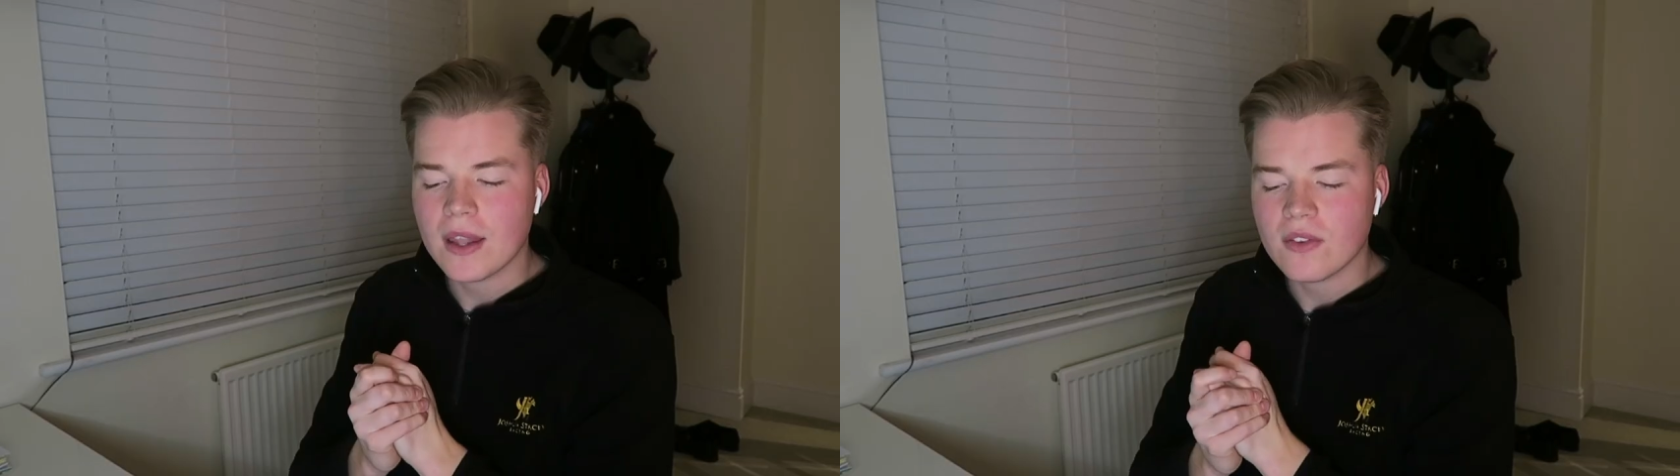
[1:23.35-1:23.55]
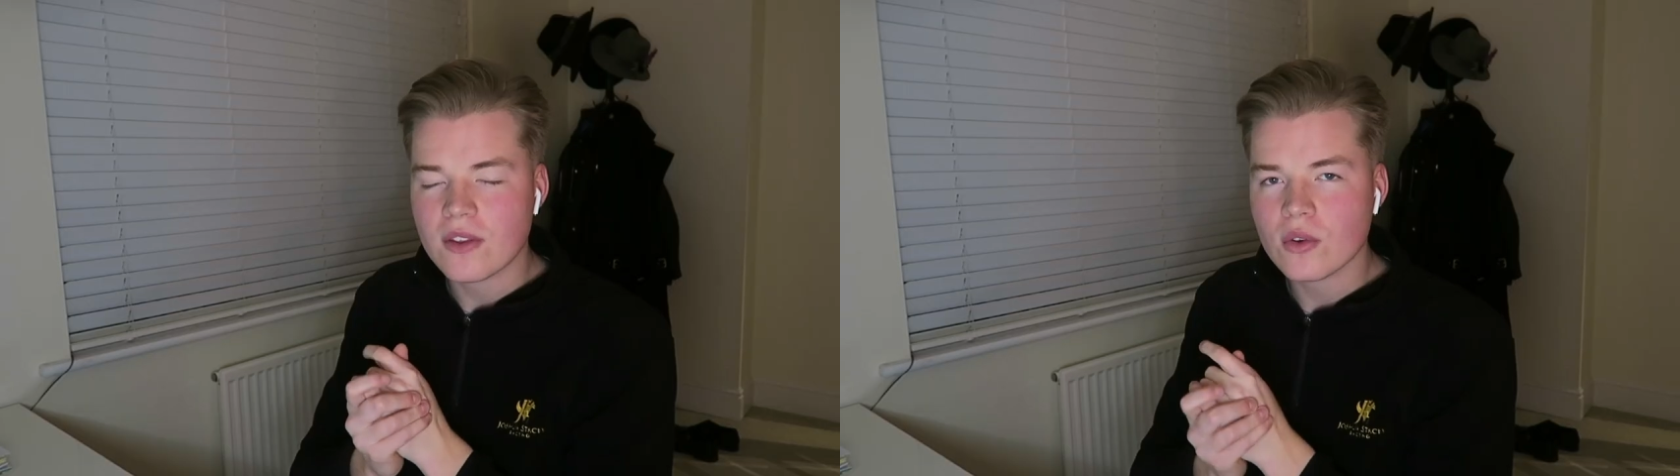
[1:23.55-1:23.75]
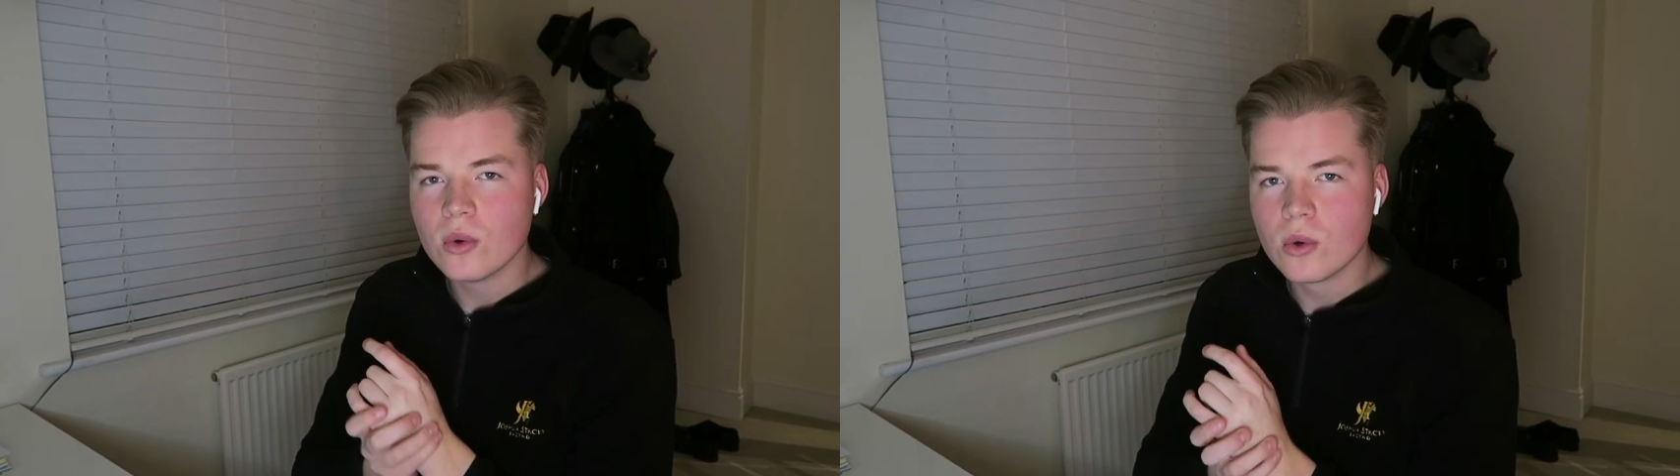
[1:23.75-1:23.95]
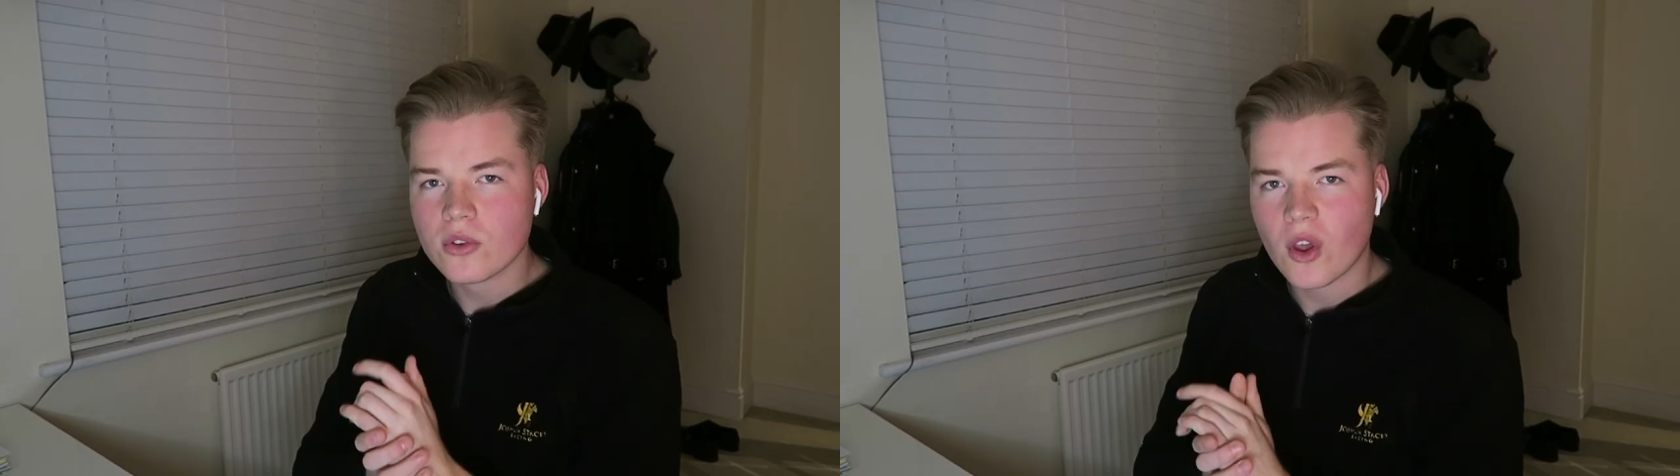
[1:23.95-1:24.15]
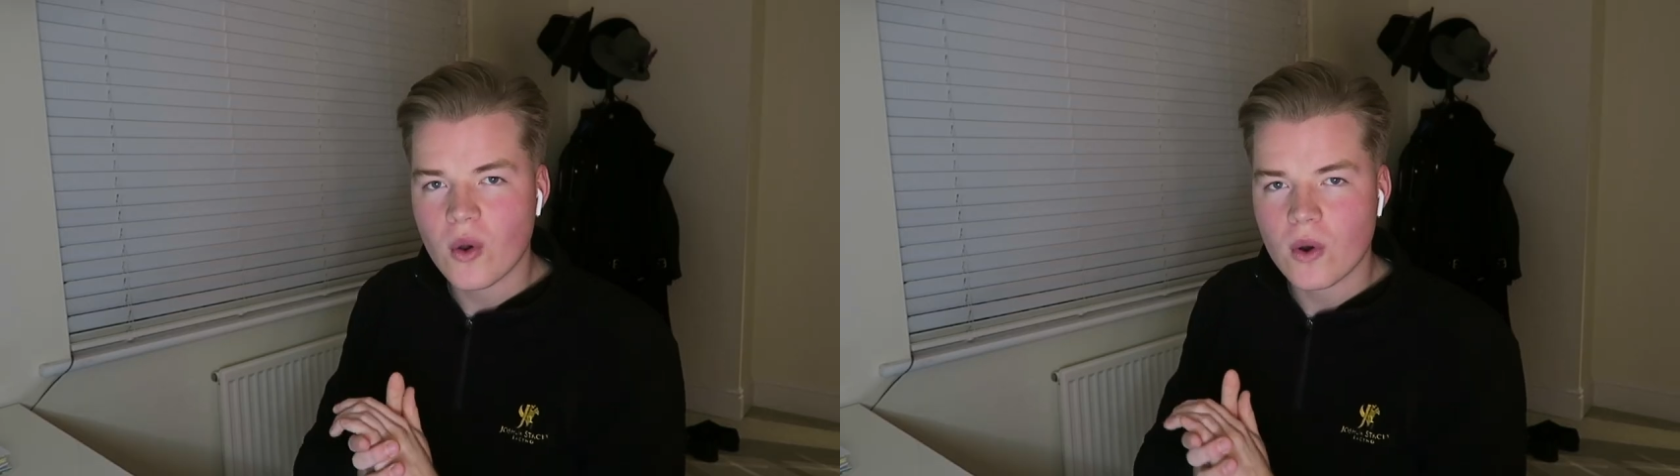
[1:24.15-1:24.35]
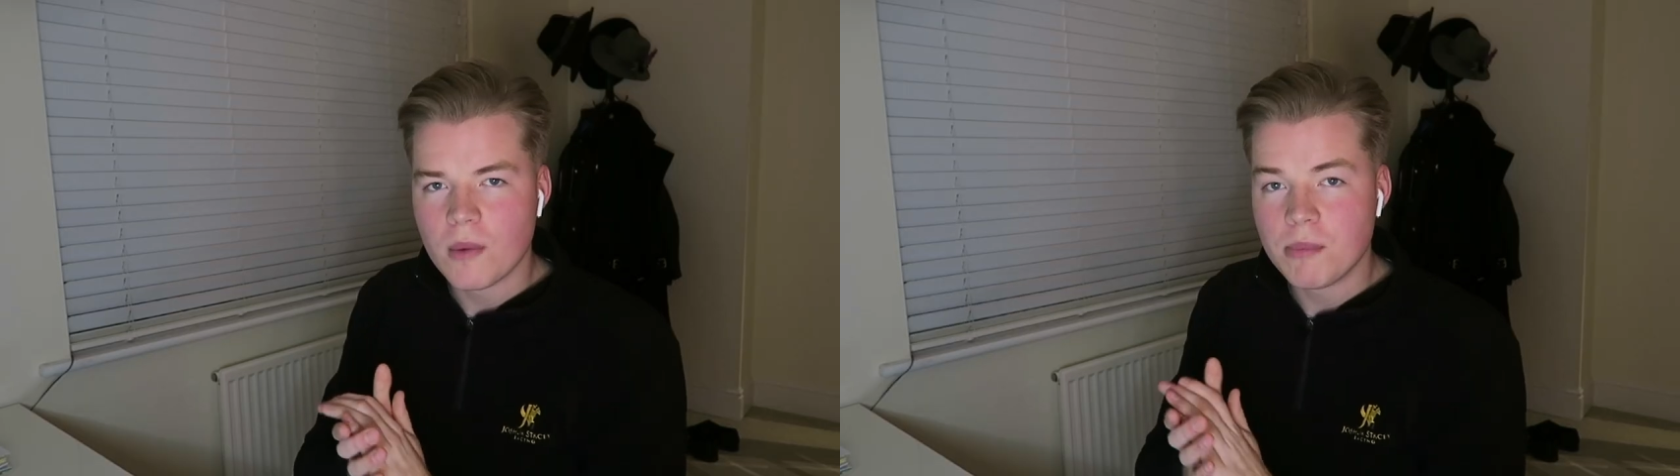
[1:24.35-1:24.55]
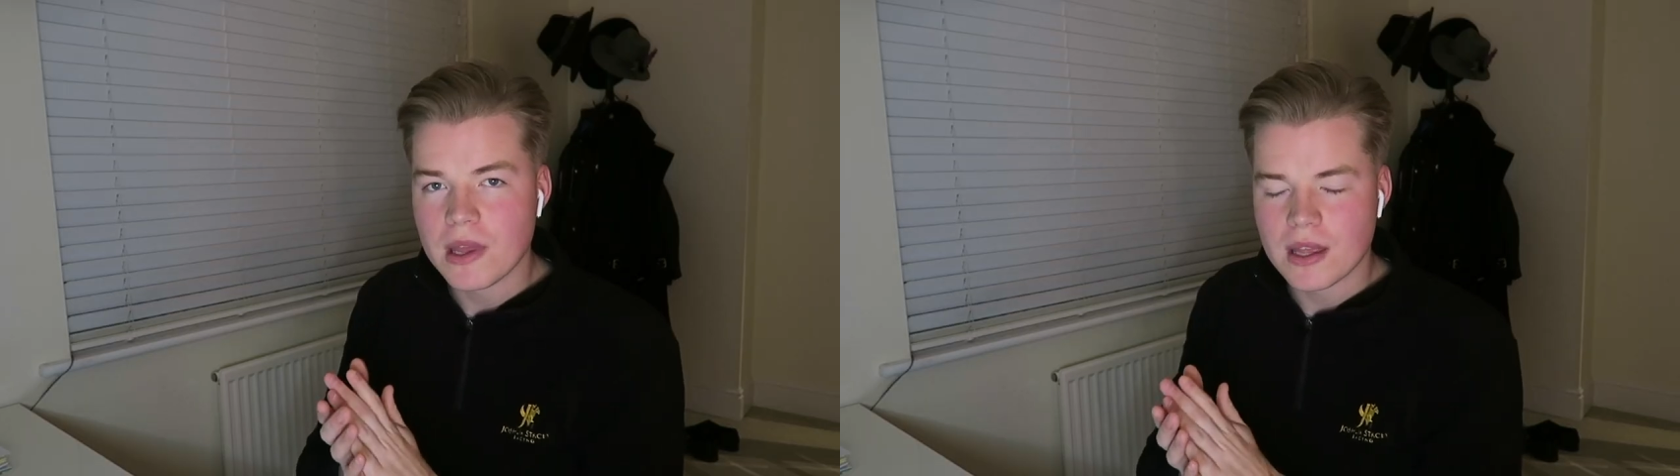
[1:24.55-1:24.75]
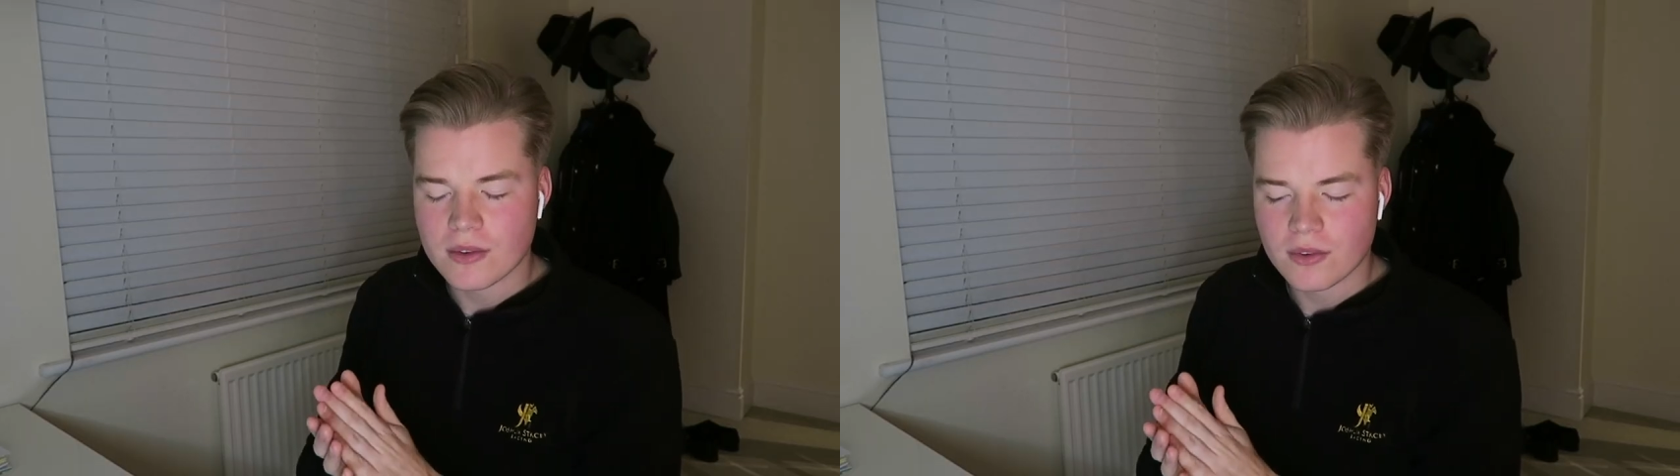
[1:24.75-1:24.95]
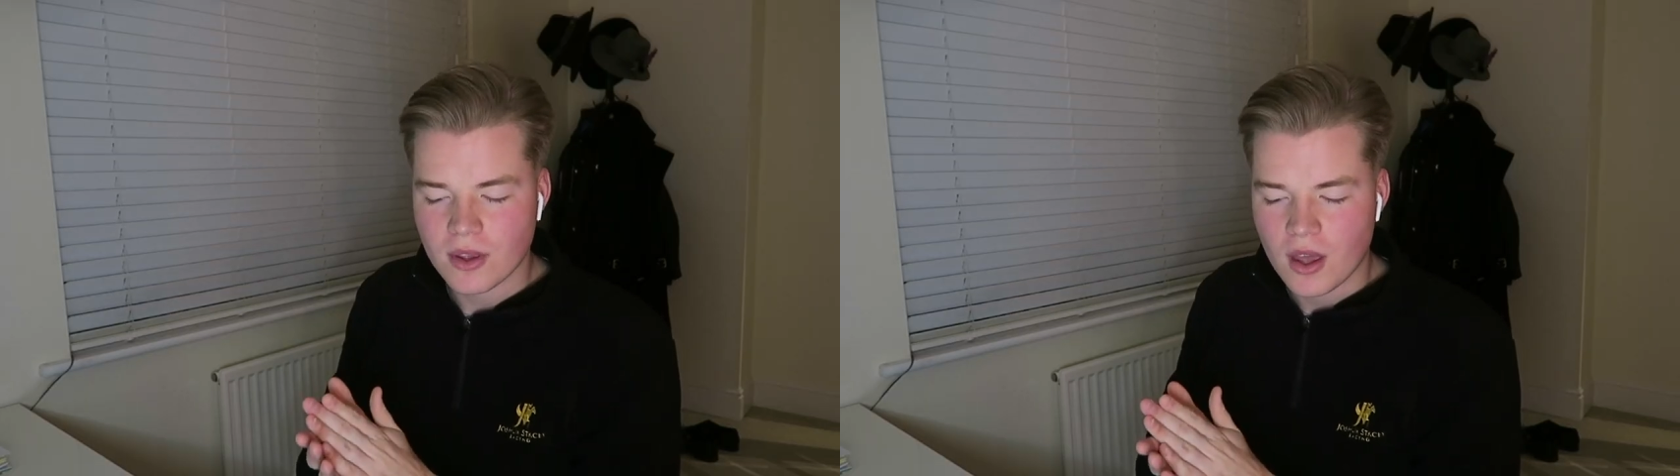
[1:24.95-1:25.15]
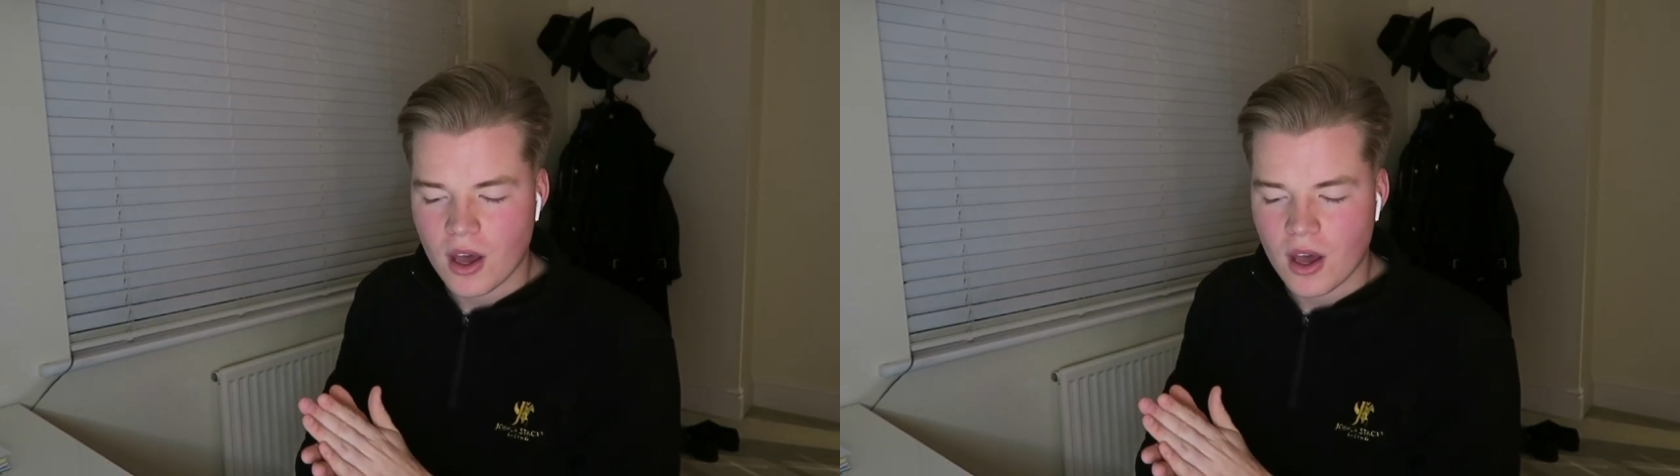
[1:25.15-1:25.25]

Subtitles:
And there's also a bit